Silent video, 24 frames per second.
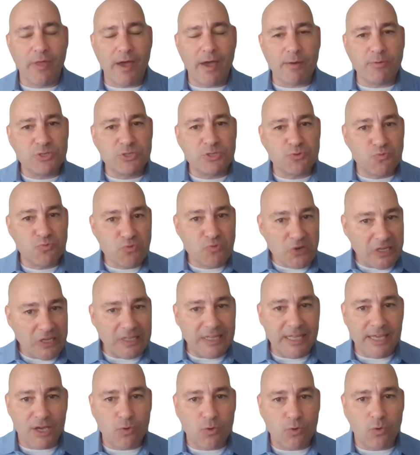That was
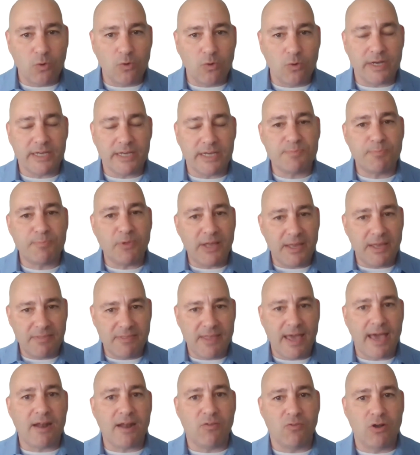really cool. Explain
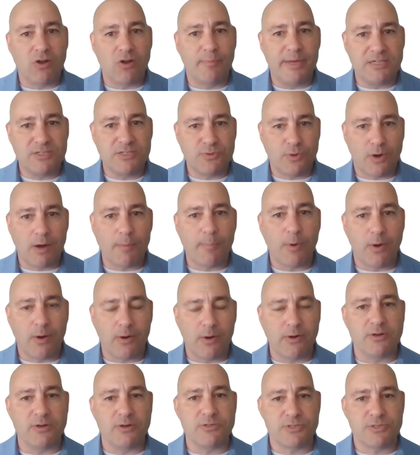that a little bit to our
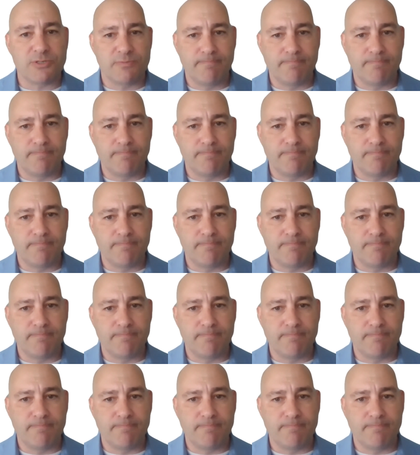partners.